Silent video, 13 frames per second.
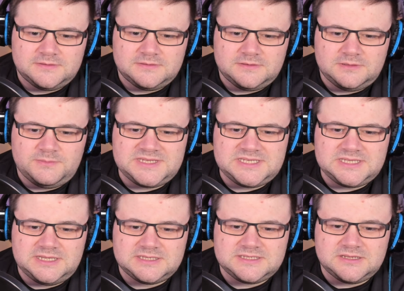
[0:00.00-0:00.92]

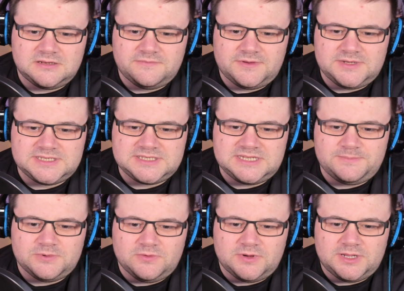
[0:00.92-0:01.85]
Admittedly, it's not a very
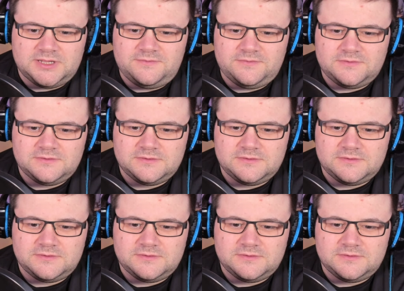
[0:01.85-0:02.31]
deep grave.